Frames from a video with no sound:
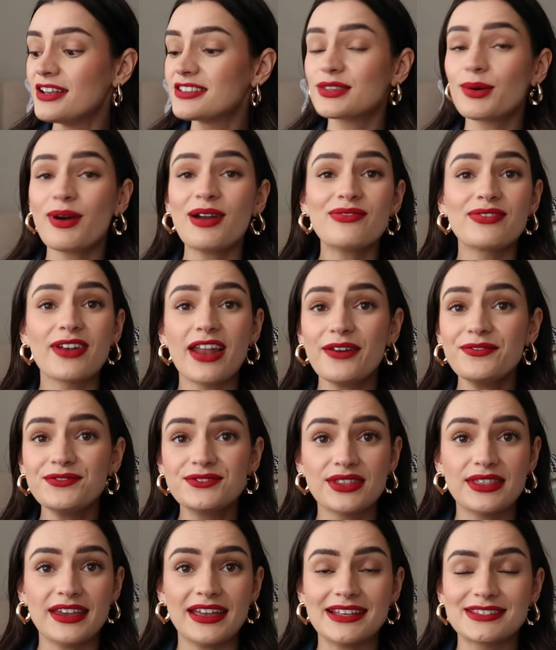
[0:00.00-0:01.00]
So I've loved
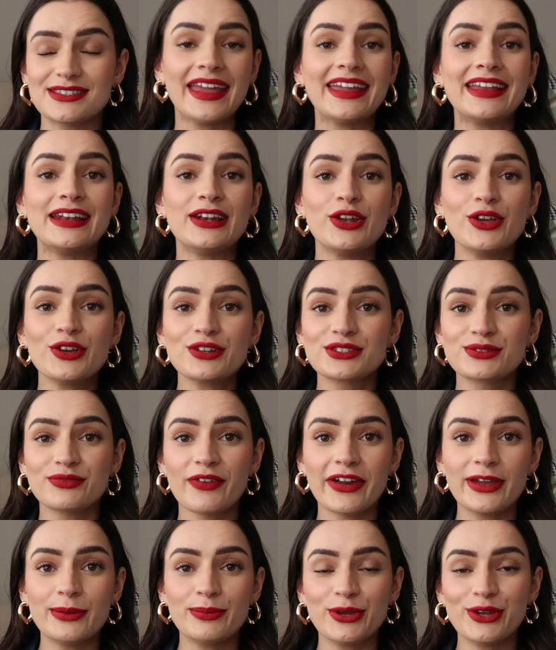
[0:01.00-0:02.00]
this. It looks
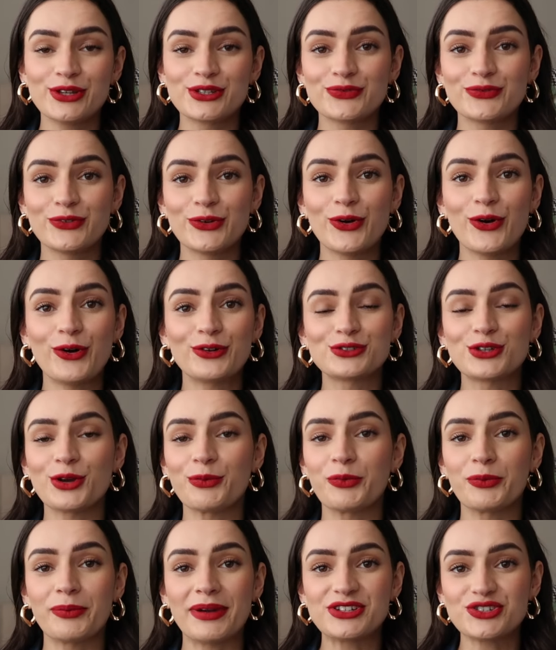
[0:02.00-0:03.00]
very beautiful on
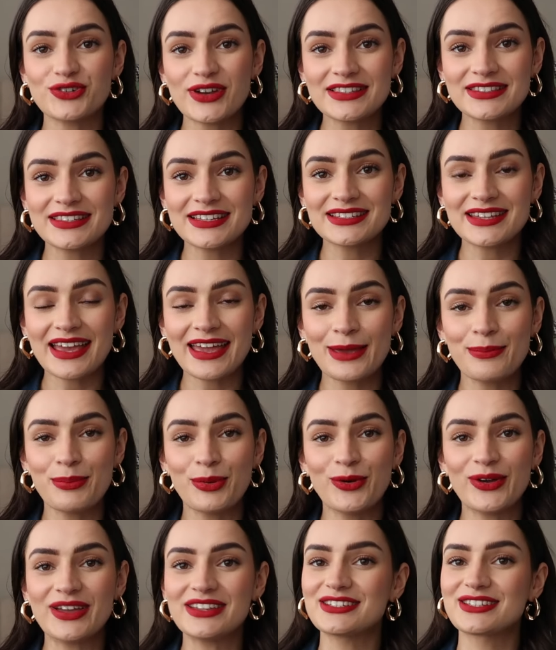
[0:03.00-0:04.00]
top of my dressing
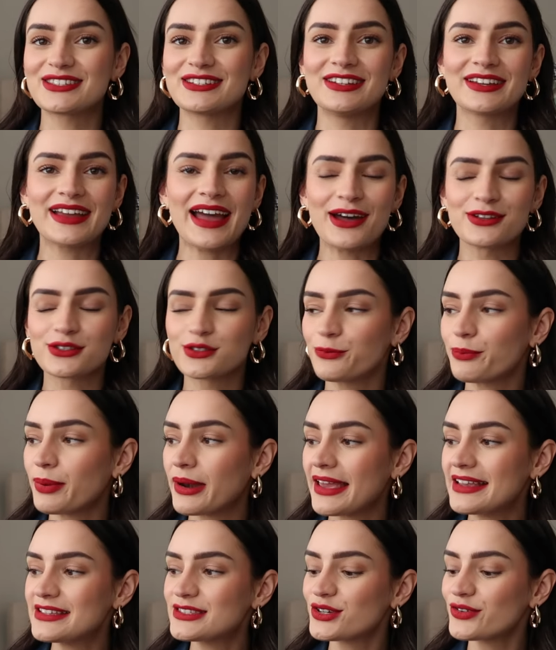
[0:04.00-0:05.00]
table. It doesn't look out of
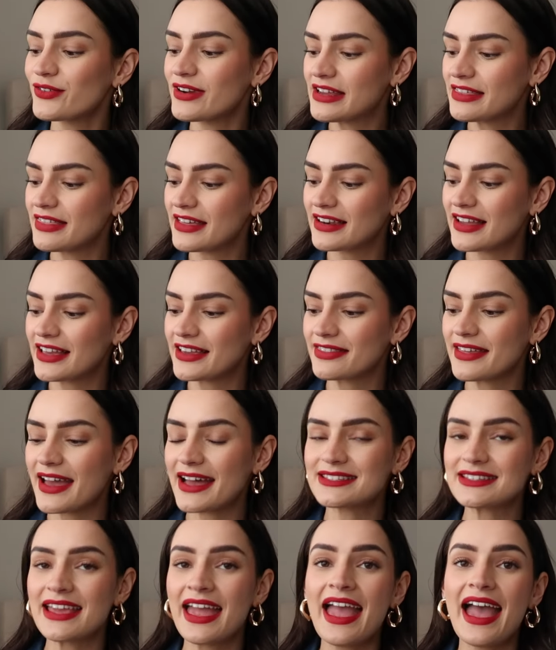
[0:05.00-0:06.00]
place or anything like
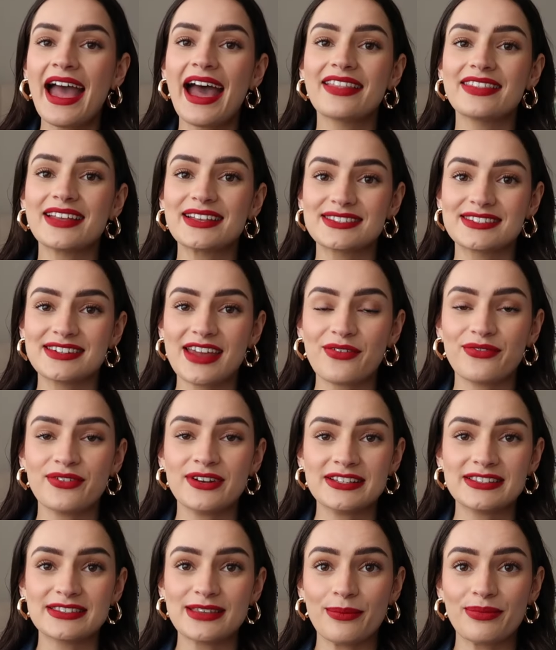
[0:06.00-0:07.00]
that. And that's
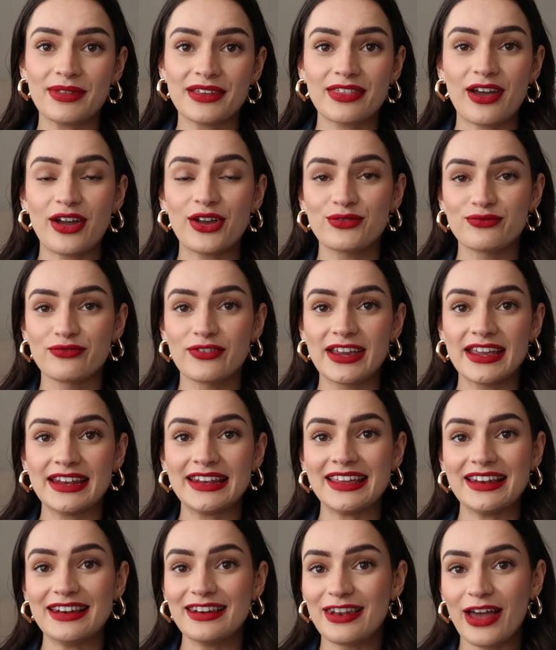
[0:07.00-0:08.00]
definitely something that I
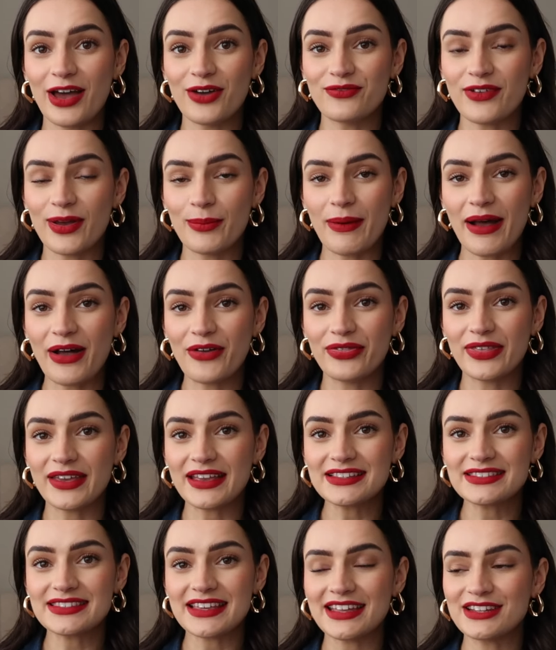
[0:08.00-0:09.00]
really love about
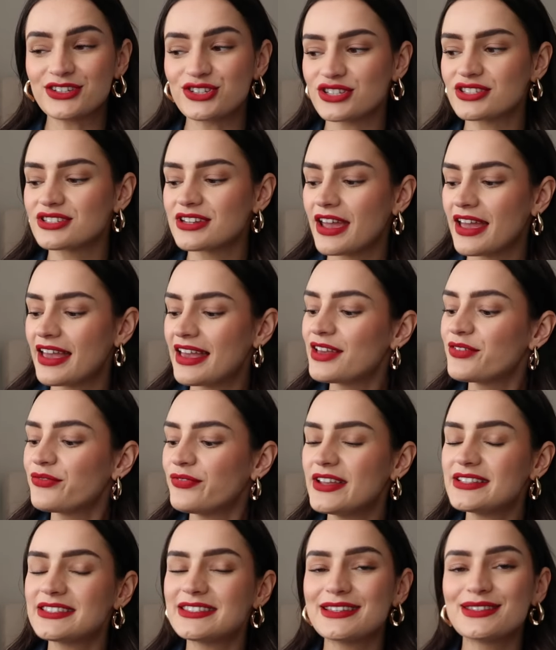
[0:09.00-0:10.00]
this. It just
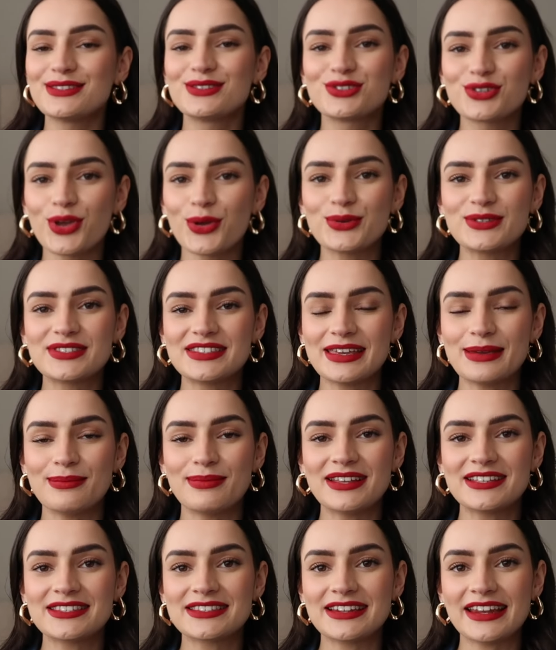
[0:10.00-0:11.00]
fits in so
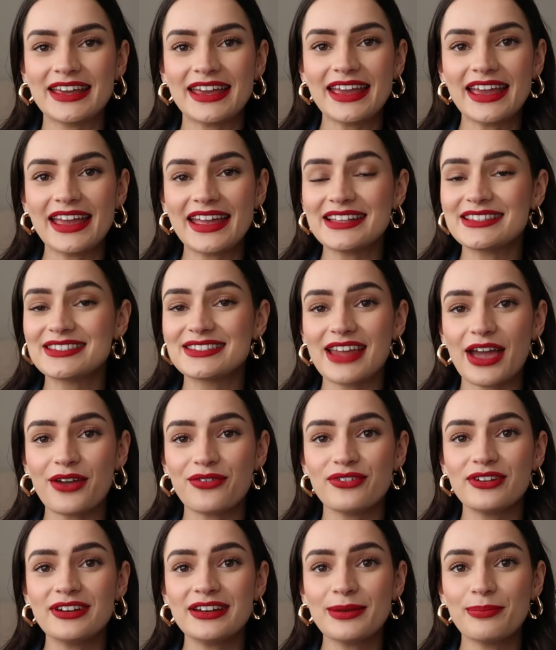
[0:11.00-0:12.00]
seamlessly. It's
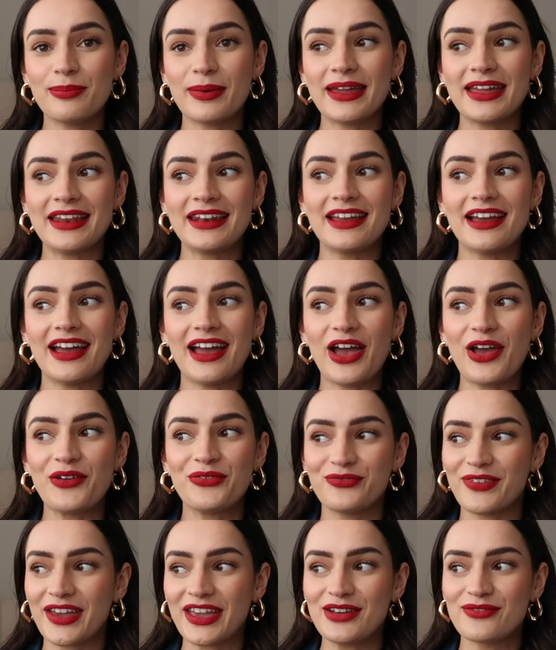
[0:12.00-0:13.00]
definitely been a
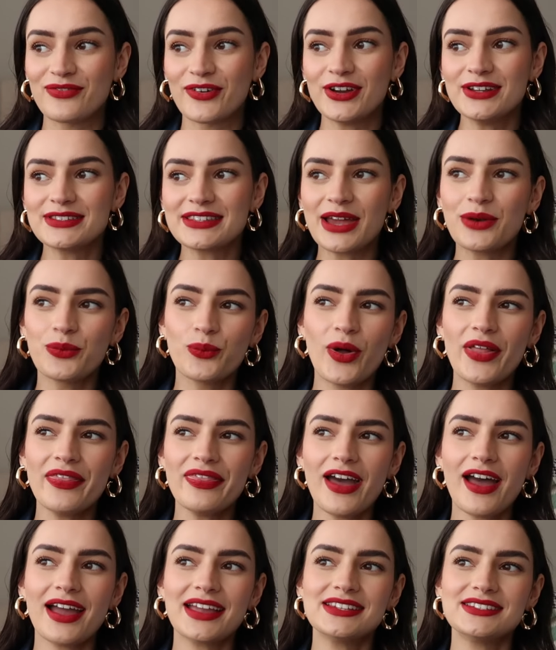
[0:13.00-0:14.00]
favorite and one
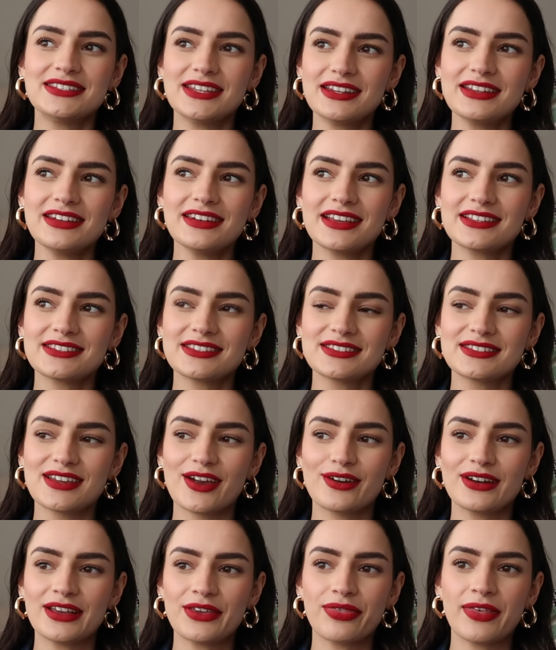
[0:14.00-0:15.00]
that I didn't
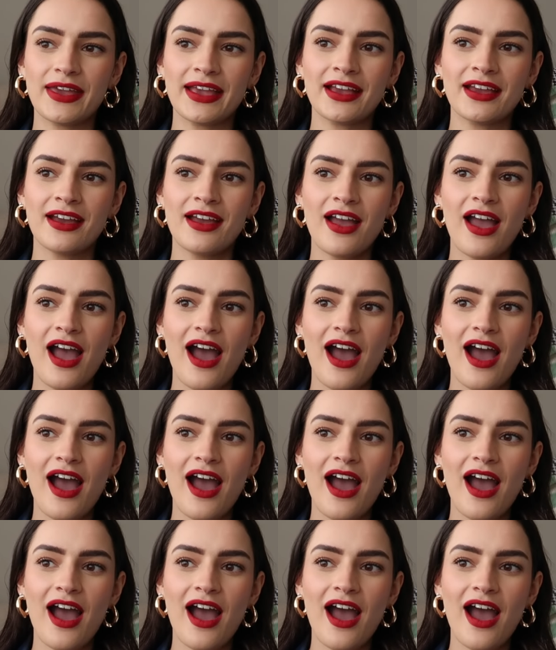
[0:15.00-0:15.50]
necessarily think